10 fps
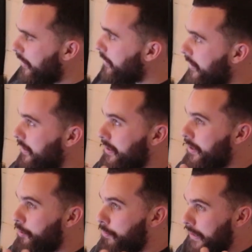As you can
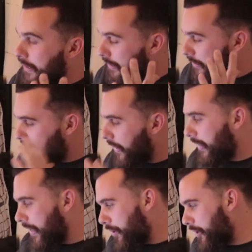see, we're back in the
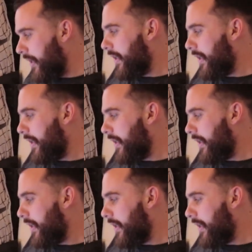van now.